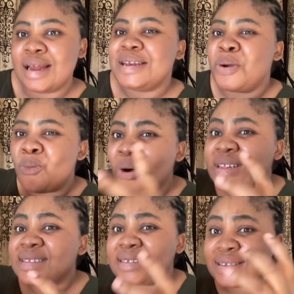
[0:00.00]
They
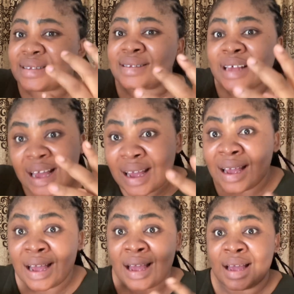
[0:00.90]
want
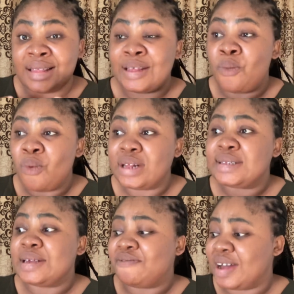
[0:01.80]

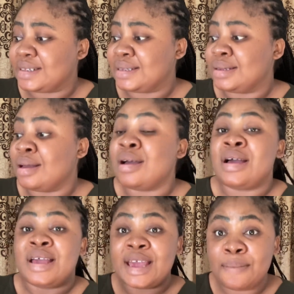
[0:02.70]
in fact
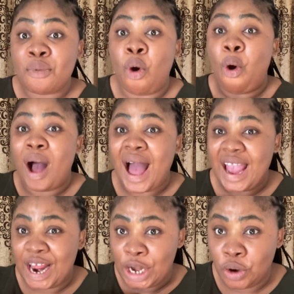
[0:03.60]
him or her
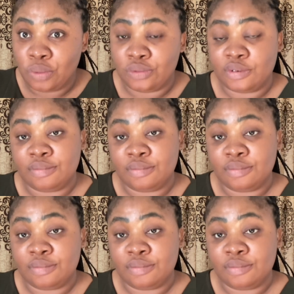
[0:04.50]
alone